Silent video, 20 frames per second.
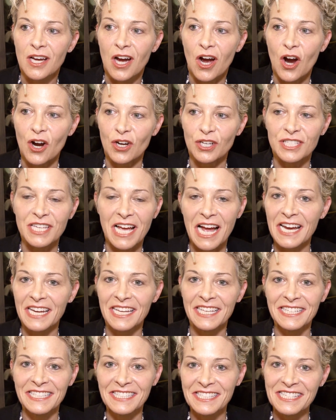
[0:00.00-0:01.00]
are
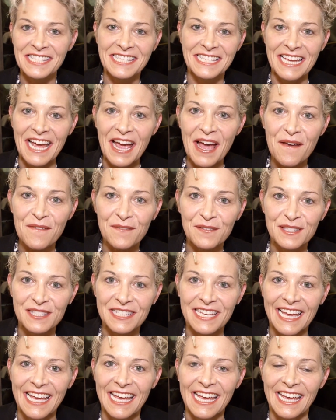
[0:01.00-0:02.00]
tiny
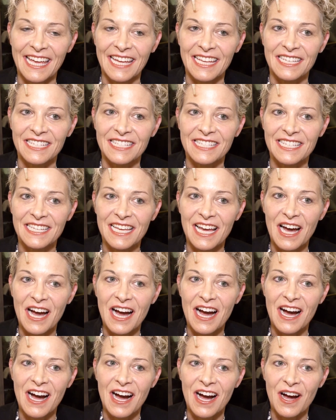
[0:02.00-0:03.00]
staffs and
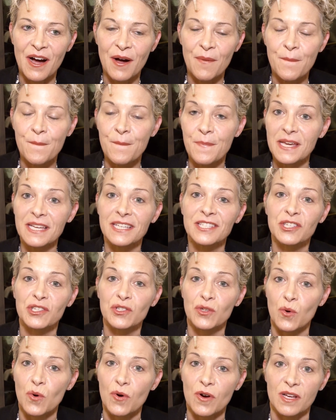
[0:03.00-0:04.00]
big
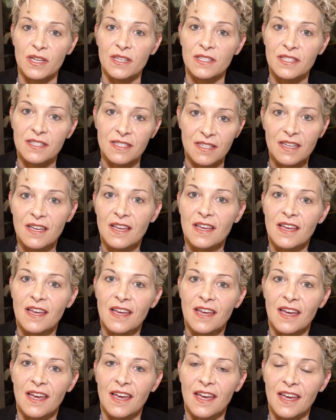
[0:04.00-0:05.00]
stories,
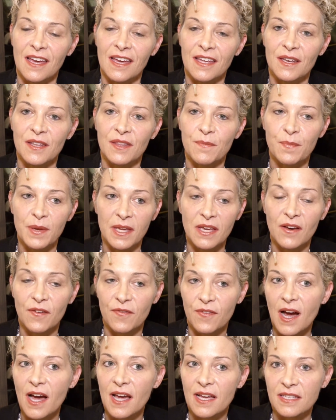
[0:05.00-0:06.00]
and
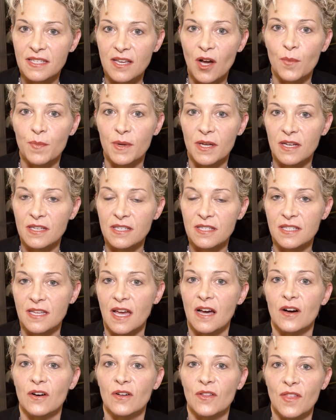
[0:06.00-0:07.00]
BFI is helping us
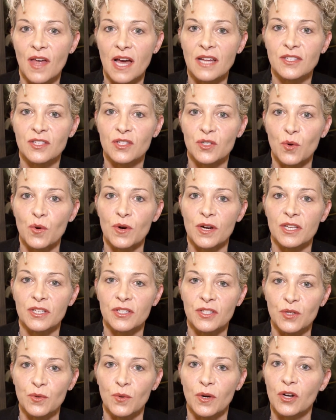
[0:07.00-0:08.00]
tell that story
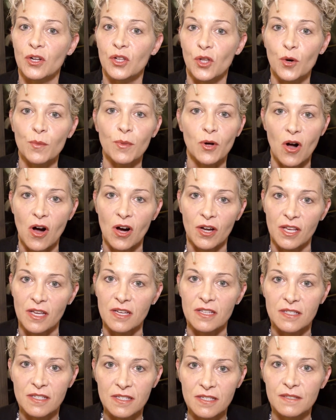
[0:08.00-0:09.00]
to a global
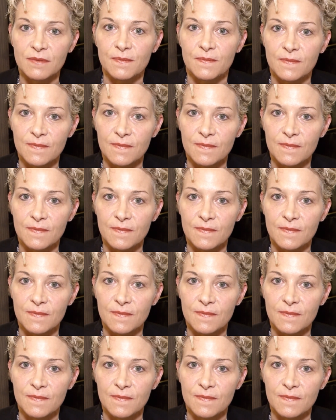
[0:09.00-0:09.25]
audience.